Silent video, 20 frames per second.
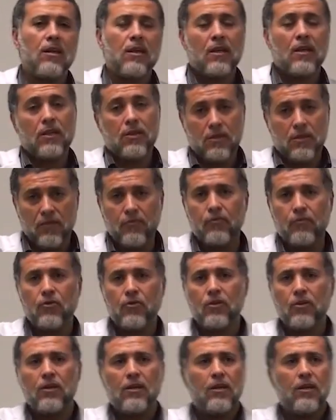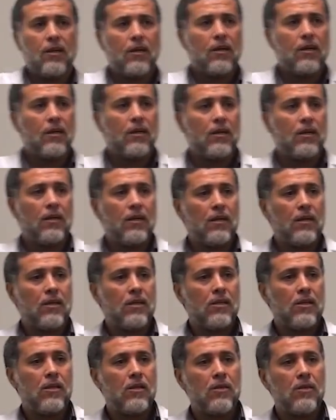and therefore
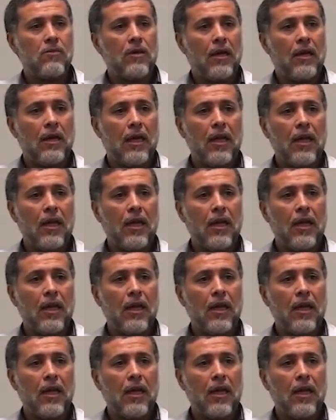the